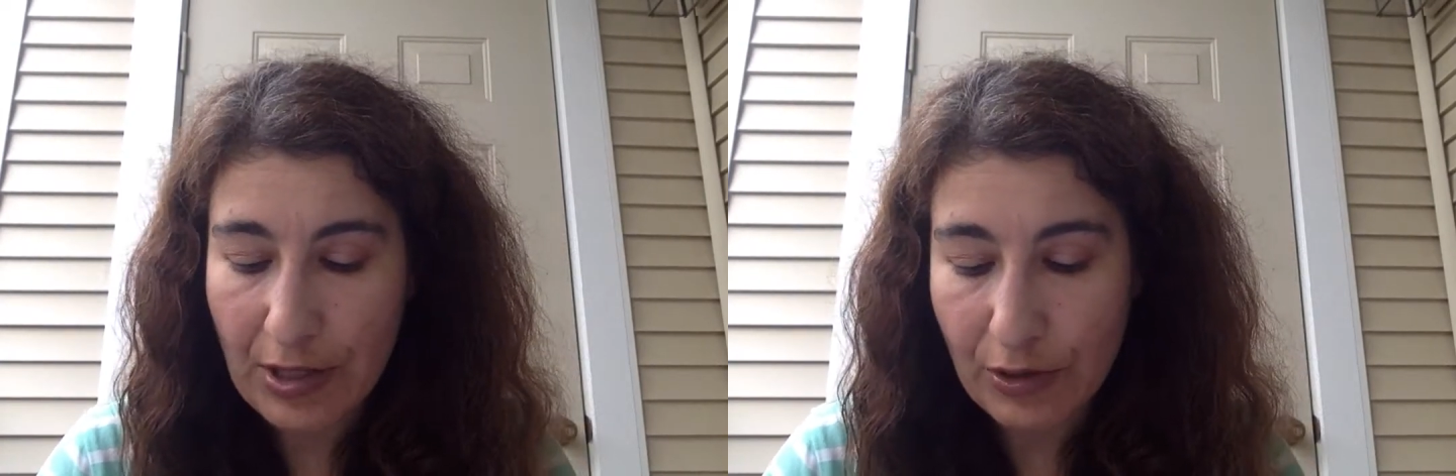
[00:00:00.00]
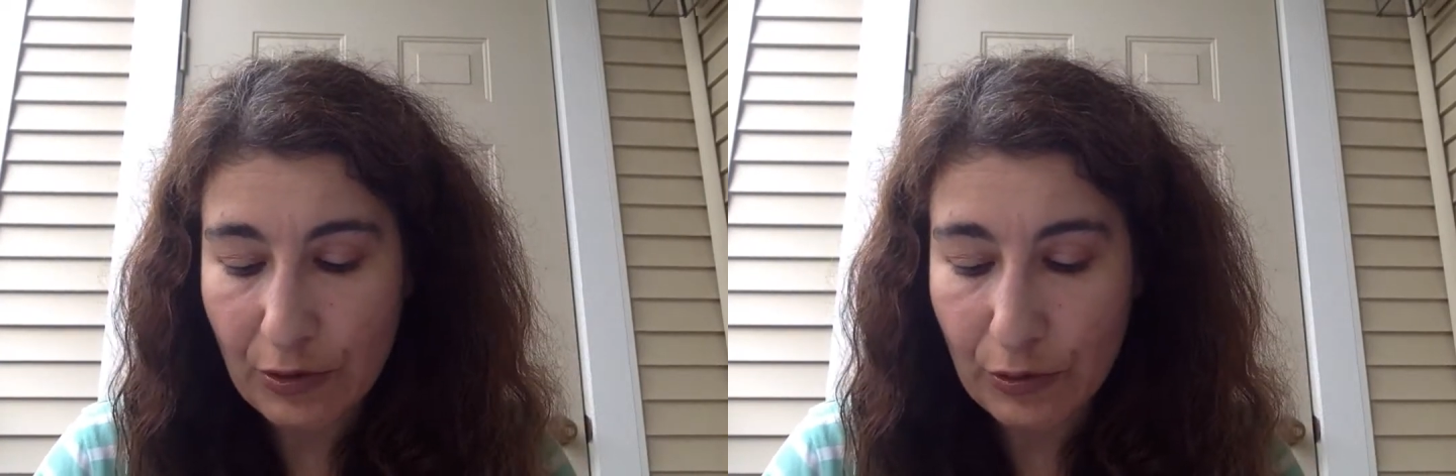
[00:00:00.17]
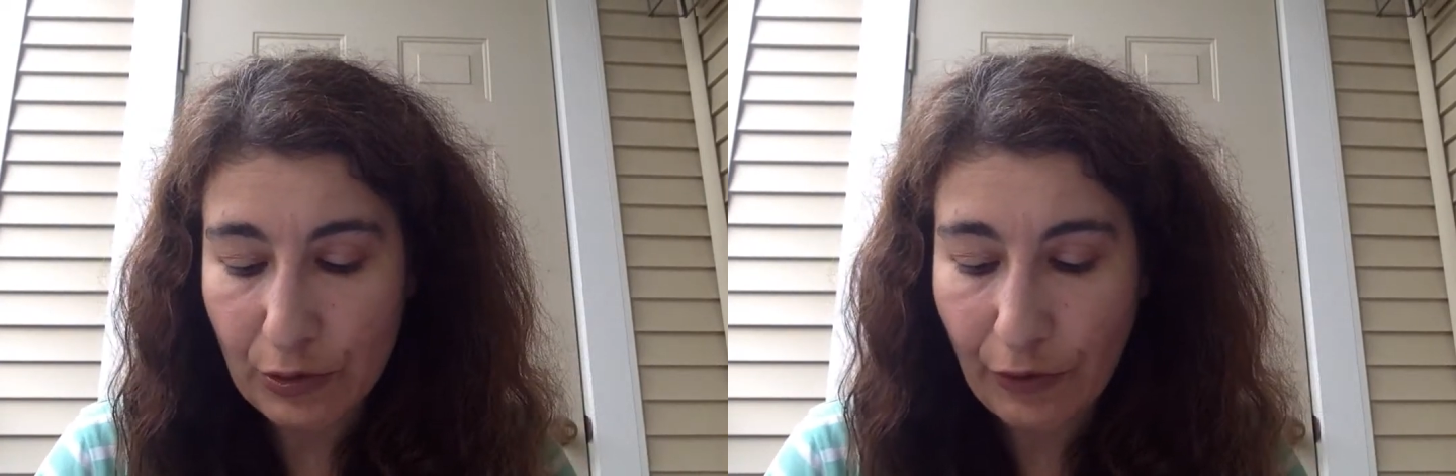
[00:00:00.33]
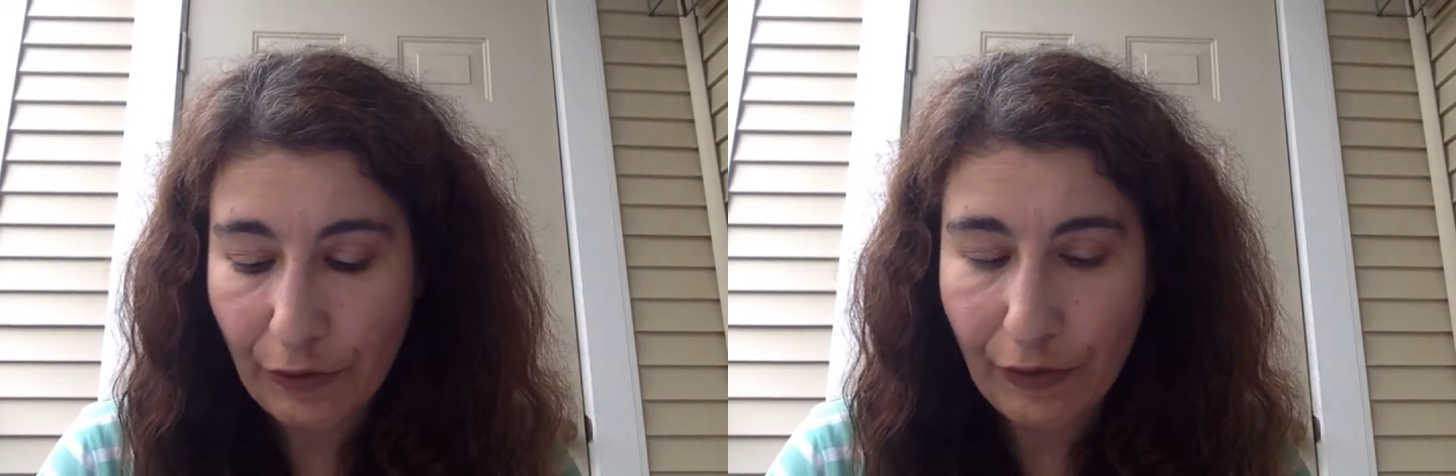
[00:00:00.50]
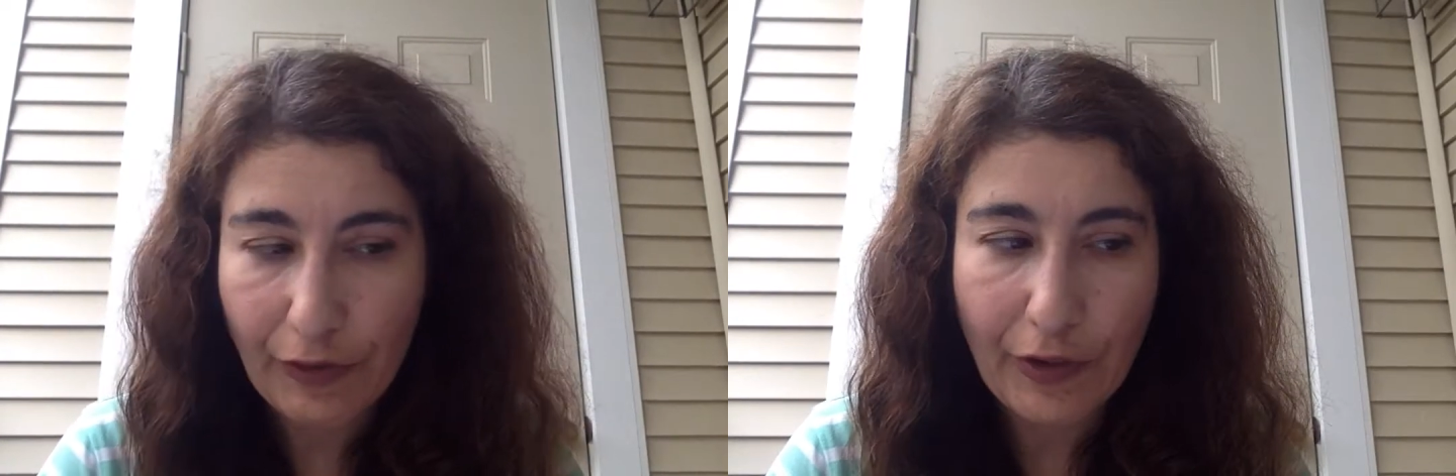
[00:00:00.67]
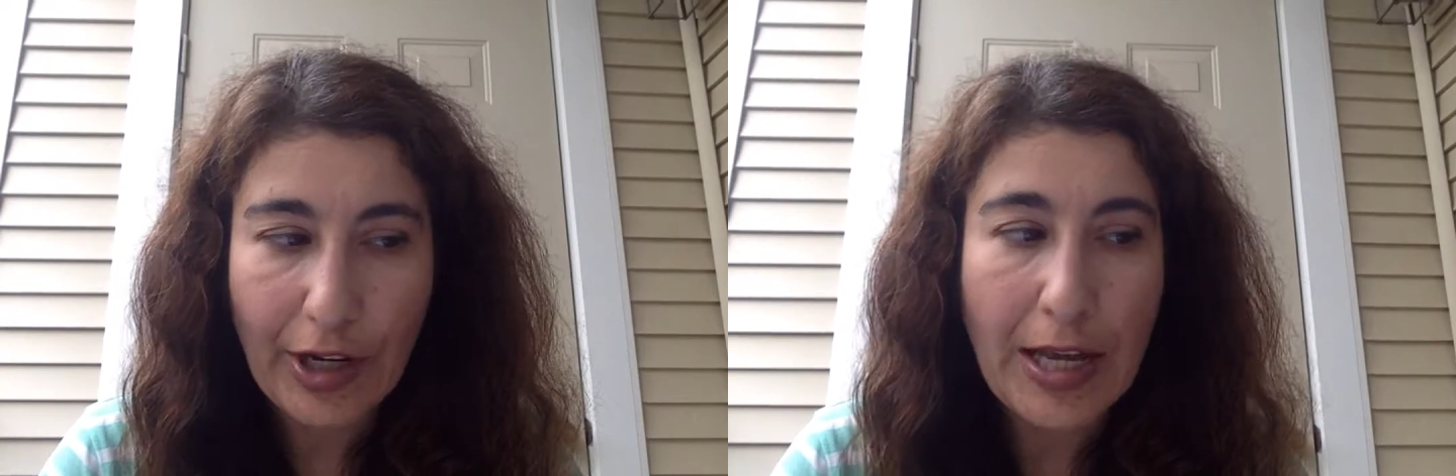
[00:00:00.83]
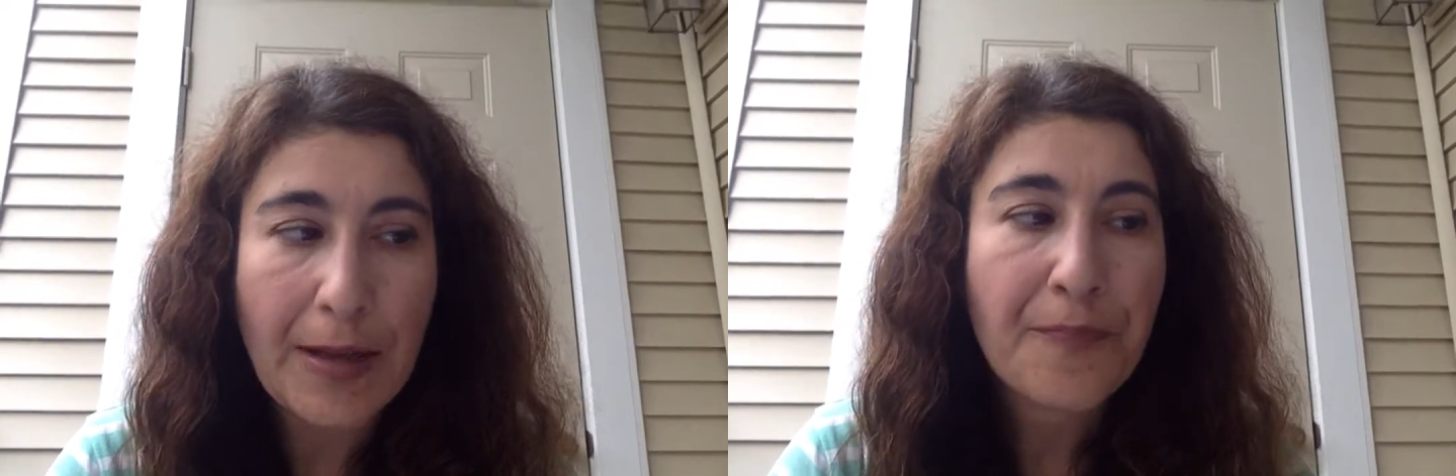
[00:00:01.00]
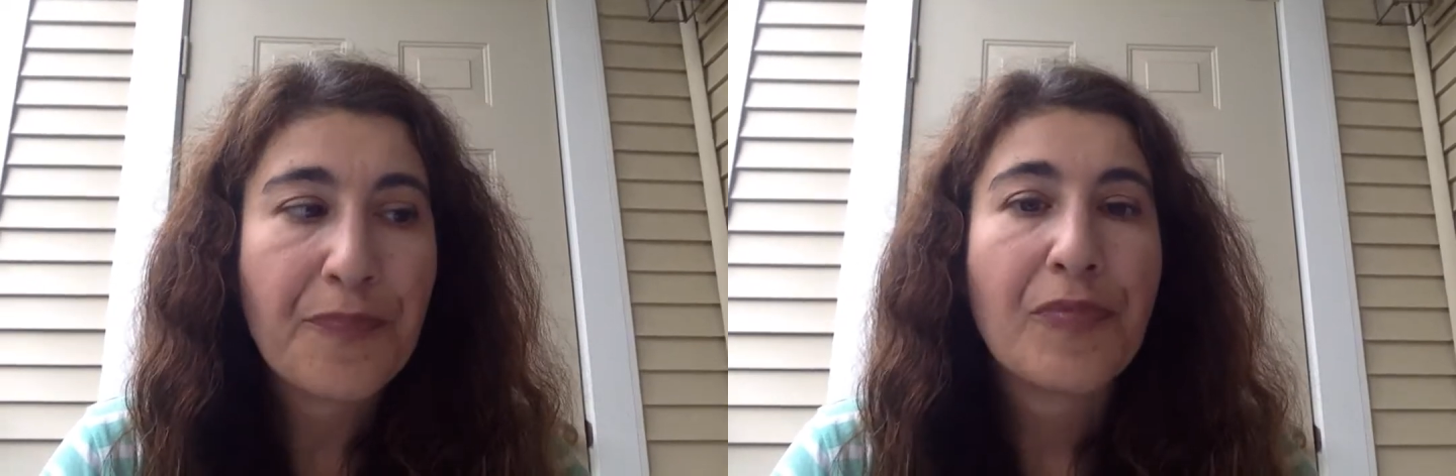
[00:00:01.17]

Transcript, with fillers: it's gluten-free.